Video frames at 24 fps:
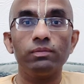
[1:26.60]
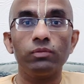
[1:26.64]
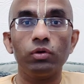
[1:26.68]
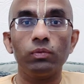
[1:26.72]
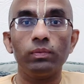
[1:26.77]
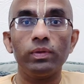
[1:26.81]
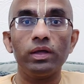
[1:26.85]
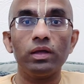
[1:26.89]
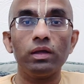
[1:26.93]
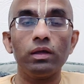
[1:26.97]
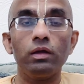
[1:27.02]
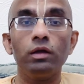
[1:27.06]

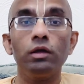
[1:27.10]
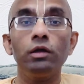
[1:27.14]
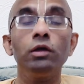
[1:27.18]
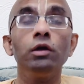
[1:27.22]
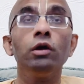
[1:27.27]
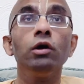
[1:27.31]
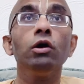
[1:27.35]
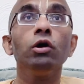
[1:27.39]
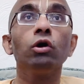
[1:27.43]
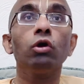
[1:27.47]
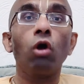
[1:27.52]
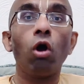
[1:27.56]
to be
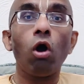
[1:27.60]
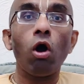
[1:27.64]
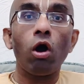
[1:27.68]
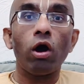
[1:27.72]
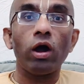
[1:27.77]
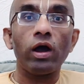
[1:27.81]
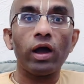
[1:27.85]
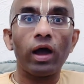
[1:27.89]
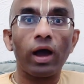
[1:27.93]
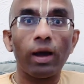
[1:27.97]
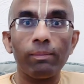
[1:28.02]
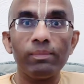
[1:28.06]

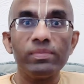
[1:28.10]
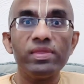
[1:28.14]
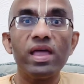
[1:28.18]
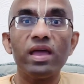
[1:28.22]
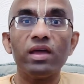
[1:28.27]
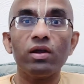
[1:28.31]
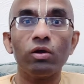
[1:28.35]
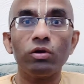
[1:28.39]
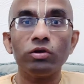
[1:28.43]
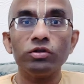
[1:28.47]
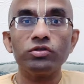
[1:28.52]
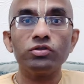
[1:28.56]
wrong up
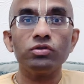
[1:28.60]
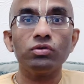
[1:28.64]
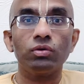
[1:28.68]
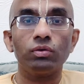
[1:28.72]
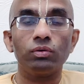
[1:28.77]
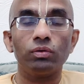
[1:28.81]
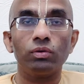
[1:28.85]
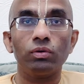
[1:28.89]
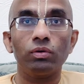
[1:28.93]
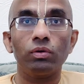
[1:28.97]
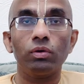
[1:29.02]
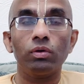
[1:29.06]
there
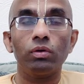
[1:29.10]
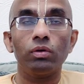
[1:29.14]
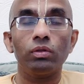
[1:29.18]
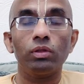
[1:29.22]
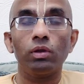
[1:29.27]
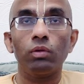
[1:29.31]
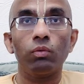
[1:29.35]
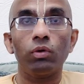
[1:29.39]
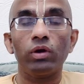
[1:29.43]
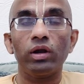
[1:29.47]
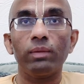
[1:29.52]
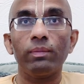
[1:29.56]
also.
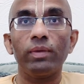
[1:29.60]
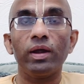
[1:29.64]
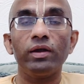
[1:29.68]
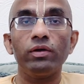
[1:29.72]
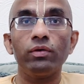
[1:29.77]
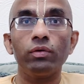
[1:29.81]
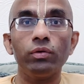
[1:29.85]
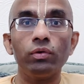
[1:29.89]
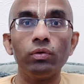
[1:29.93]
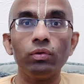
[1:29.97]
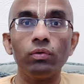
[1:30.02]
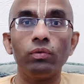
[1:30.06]
Now what am I
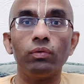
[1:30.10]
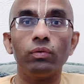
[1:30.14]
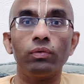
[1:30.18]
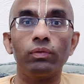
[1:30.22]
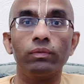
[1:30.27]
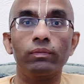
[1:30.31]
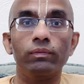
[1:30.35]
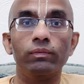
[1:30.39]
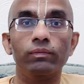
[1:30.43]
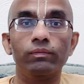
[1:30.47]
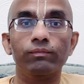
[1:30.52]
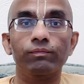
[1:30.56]
to do?
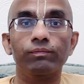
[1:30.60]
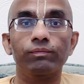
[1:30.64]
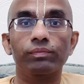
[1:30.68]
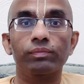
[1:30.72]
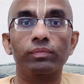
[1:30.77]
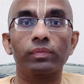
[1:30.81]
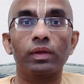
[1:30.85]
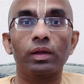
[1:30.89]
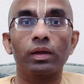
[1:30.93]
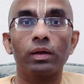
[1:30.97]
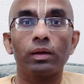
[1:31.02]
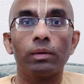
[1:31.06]

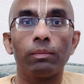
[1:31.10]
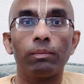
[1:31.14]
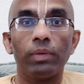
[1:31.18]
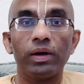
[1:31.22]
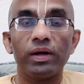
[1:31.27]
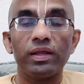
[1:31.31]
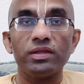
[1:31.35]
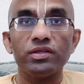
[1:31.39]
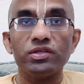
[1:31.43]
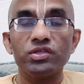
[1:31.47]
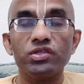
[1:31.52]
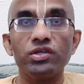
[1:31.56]

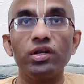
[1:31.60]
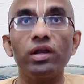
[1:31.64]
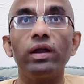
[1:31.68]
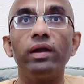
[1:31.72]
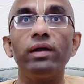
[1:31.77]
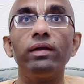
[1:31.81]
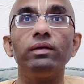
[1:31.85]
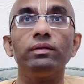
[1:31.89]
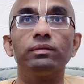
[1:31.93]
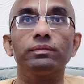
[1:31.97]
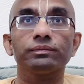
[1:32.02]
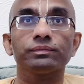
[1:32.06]
But
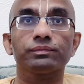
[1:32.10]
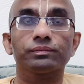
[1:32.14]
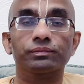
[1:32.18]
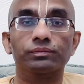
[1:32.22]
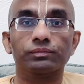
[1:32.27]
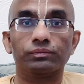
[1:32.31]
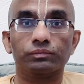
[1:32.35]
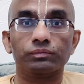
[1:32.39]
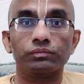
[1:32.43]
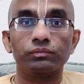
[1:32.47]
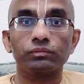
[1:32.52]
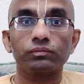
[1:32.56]
instead,
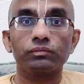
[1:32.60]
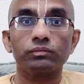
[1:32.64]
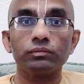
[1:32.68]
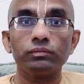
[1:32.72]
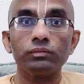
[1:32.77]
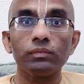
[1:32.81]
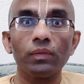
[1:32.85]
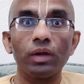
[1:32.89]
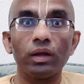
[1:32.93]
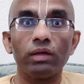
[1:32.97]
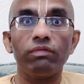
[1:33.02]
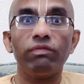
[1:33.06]

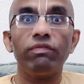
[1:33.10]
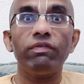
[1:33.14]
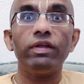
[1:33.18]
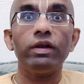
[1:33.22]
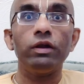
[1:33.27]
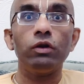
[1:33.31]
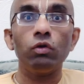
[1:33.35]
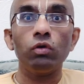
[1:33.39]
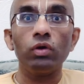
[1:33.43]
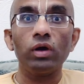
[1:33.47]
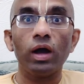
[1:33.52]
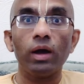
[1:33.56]
if
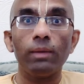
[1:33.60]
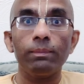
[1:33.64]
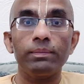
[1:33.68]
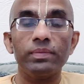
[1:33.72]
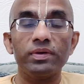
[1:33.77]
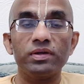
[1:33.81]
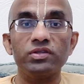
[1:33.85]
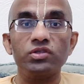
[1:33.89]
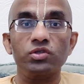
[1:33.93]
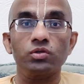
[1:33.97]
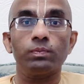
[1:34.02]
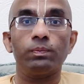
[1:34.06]
we look
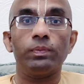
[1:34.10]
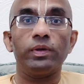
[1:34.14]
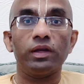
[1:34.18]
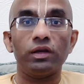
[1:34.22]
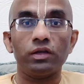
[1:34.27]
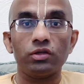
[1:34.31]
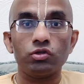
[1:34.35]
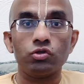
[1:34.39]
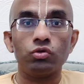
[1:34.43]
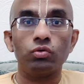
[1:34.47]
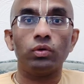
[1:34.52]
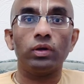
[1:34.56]
up
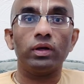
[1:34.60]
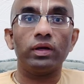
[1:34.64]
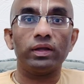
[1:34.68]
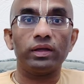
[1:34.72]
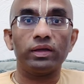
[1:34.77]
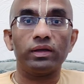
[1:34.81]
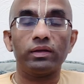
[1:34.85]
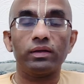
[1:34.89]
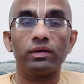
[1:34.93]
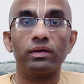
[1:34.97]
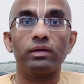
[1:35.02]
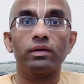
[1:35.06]

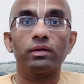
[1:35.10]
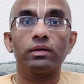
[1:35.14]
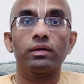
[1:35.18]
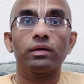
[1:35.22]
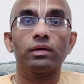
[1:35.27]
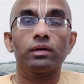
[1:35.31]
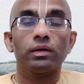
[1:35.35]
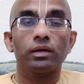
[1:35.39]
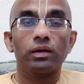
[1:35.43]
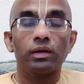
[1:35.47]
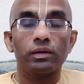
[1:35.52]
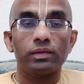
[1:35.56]
spiritually,
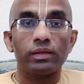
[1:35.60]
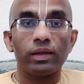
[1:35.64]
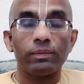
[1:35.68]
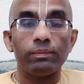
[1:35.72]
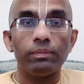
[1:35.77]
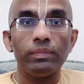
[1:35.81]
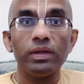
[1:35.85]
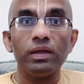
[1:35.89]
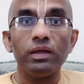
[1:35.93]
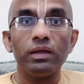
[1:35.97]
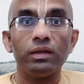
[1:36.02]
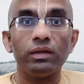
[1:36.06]

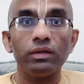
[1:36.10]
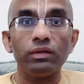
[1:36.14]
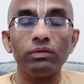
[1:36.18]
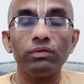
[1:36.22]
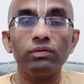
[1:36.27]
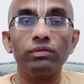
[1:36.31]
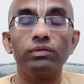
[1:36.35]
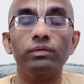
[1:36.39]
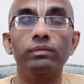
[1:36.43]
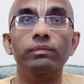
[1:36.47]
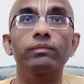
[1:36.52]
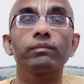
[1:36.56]
that
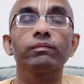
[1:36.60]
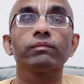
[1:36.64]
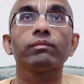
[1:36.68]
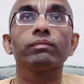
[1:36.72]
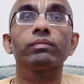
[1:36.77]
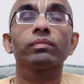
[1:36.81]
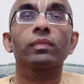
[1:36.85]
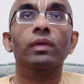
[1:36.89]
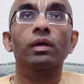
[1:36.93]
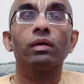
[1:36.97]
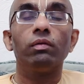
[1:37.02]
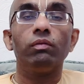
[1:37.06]
means
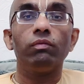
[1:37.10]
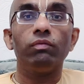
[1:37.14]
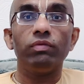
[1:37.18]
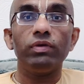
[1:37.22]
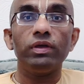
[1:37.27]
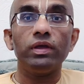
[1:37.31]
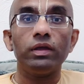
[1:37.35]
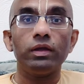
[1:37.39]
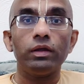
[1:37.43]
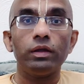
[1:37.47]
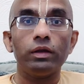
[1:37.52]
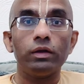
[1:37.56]

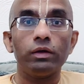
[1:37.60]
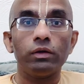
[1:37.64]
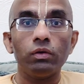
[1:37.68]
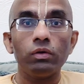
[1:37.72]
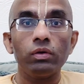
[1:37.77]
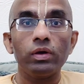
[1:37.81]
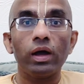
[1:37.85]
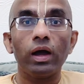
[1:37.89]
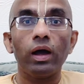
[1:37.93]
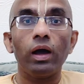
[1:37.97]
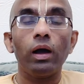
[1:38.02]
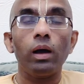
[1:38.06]
we
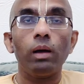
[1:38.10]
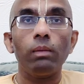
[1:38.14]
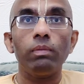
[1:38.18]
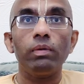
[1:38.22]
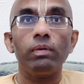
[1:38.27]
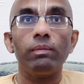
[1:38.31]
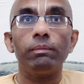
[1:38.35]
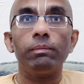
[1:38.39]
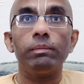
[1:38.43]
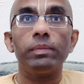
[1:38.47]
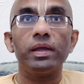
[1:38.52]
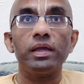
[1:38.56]
look
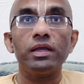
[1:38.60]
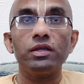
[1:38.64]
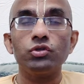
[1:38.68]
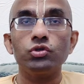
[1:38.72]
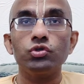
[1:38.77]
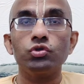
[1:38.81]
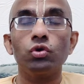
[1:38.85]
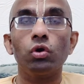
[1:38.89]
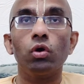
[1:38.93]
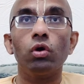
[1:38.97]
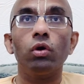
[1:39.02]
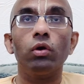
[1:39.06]
up
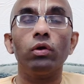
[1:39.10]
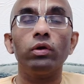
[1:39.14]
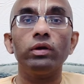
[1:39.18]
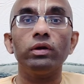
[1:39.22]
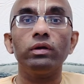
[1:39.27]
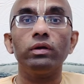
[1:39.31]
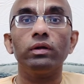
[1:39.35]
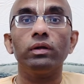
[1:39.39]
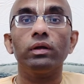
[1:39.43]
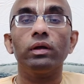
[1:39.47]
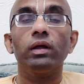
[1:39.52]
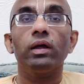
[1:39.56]
based
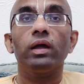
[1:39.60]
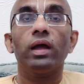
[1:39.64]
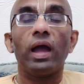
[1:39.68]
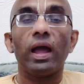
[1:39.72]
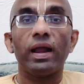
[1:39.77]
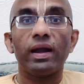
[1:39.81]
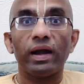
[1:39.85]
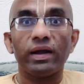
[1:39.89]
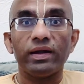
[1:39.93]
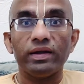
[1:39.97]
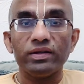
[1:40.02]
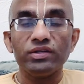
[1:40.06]
on
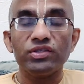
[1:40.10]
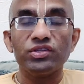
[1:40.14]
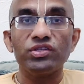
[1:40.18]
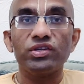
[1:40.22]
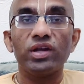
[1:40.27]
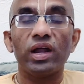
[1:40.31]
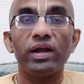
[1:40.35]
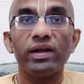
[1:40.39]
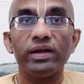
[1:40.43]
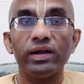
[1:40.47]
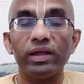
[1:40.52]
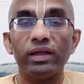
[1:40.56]
an
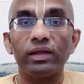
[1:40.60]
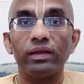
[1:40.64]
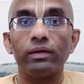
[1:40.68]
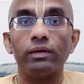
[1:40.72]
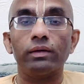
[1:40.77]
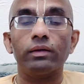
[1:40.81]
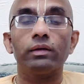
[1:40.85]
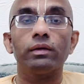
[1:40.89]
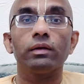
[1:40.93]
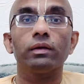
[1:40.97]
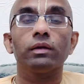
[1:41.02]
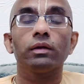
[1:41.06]
understanding
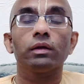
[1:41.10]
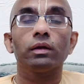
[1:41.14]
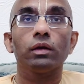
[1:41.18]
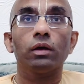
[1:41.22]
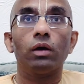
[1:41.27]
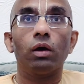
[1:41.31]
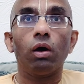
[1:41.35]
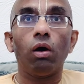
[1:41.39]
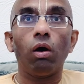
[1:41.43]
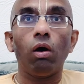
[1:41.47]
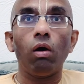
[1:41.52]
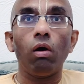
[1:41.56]

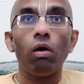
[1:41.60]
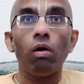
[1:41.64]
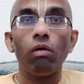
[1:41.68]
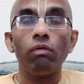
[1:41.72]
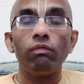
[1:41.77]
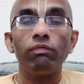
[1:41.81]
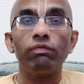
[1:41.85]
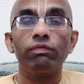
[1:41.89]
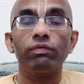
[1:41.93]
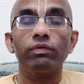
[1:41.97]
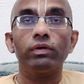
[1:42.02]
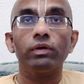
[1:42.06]

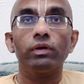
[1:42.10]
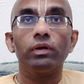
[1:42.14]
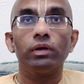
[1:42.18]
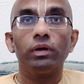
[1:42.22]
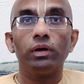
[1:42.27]
of